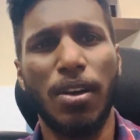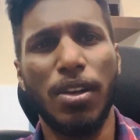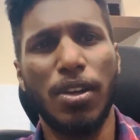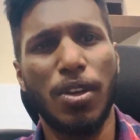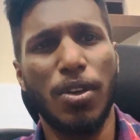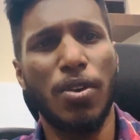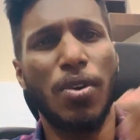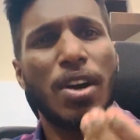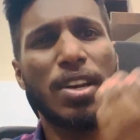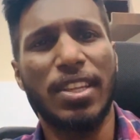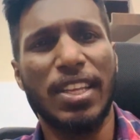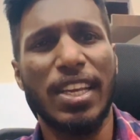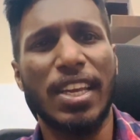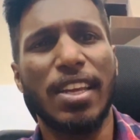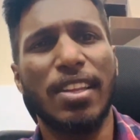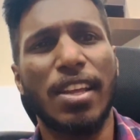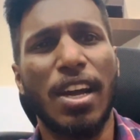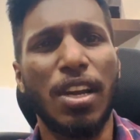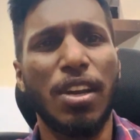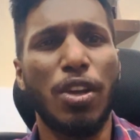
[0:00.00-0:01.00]
you are thinking
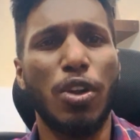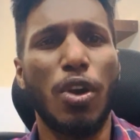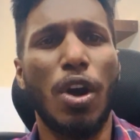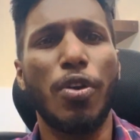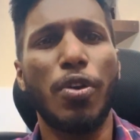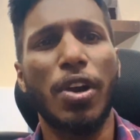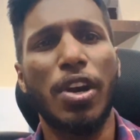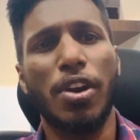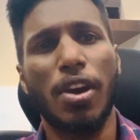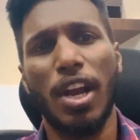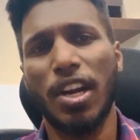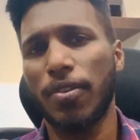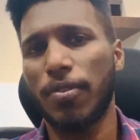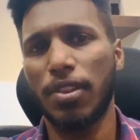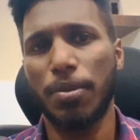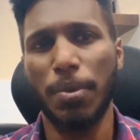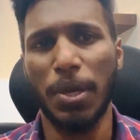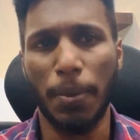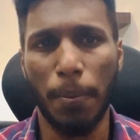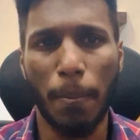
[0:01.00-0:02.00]
that you have to interact with
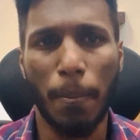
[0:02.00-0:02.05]
me.